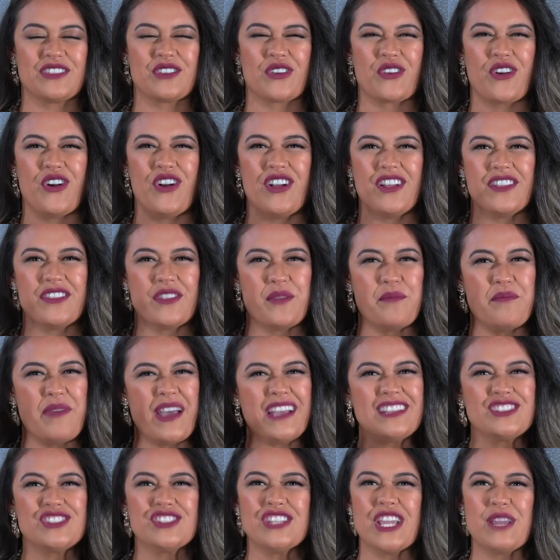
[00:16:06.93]
They're all in the
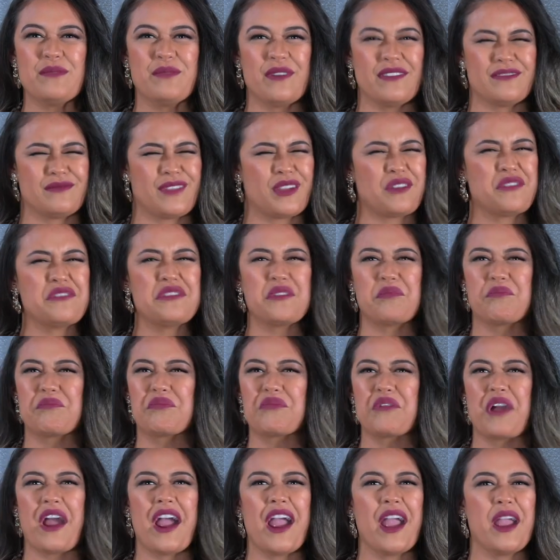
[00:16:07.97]
best shape of, they're in the
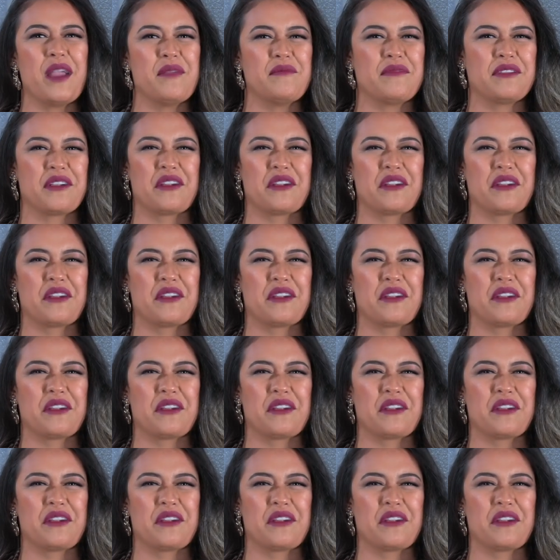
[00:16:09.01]
prime.